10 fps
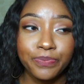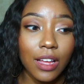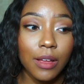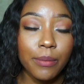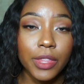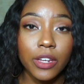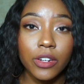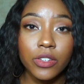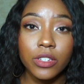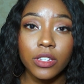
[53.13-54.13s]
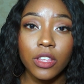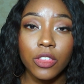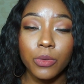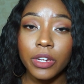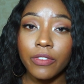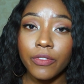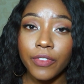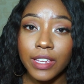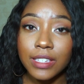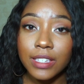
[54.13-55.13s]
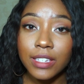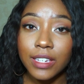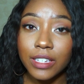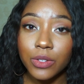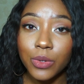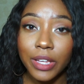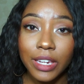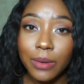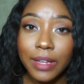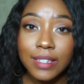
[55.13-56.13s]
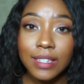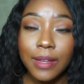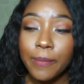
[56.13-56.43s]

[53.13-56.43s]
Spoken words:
there's 3 different phases to tech school anyways.